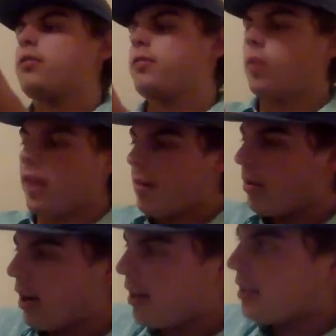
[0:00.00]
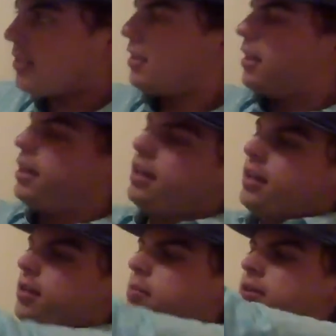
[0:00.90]
for that product,
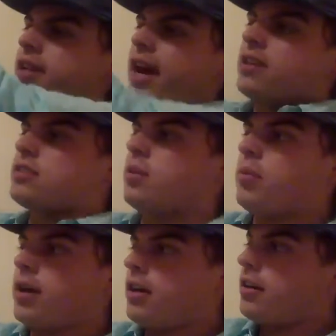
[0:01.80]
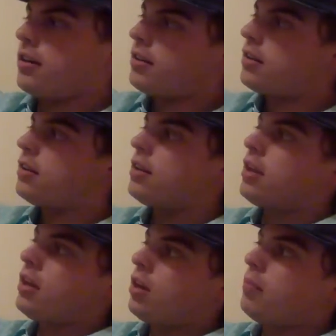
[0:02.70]
it'd be attached somewhere
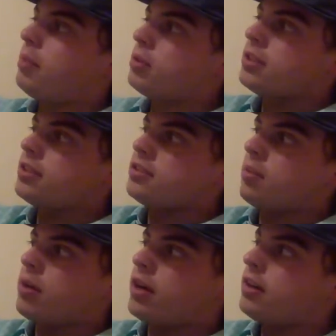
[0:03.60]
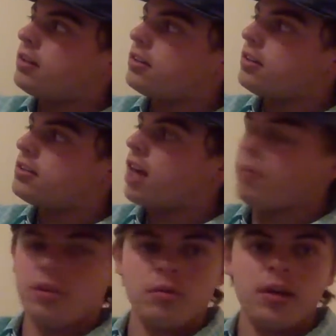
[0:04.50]
or built in somewhere to the top
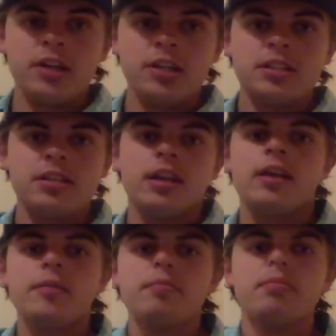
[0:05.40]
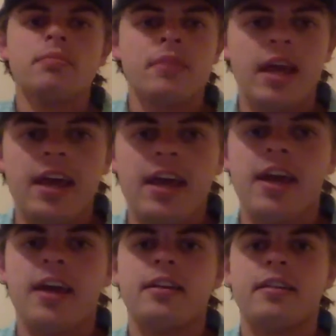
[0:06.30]
of your waders,
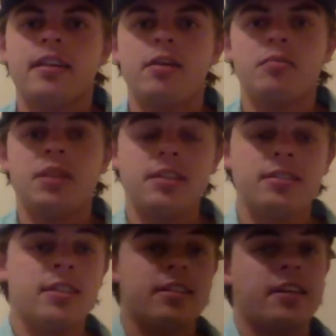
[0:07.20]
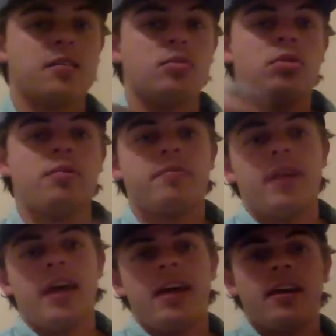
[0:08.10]
and it would be easily accessible,
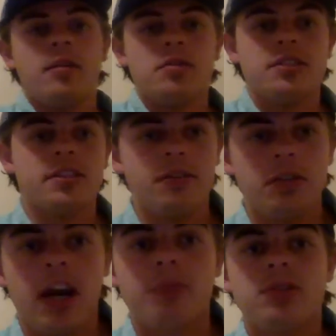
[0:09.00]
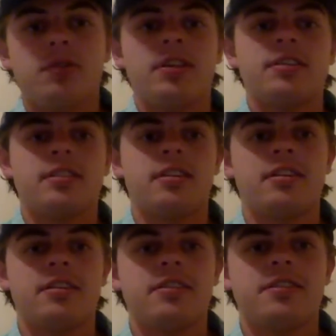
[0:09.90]
and it would just give you the opportunity to
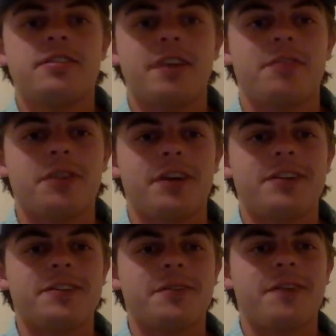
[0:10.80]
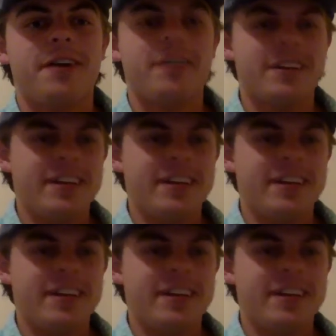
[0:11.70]
safely cut yourself out.